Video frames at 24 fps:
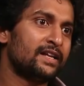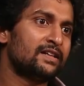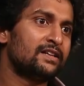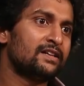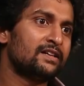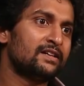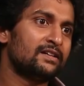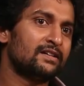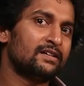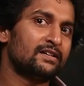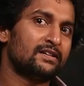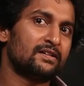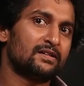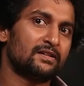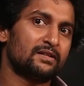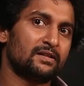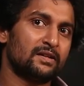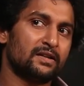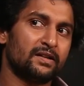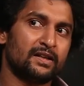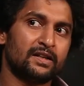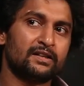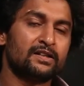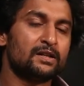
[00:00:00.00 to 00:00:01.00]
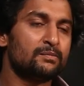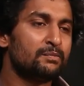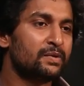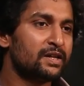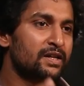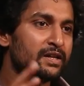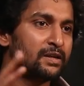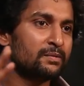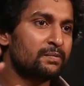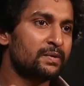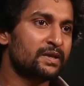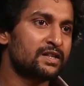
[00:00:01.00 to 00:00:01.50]
I think in the
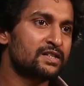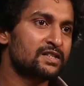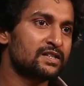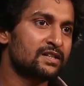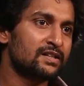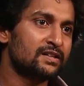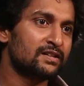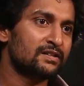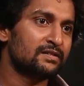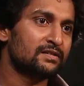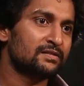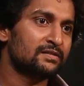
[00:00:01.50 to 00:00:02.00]
bigger picture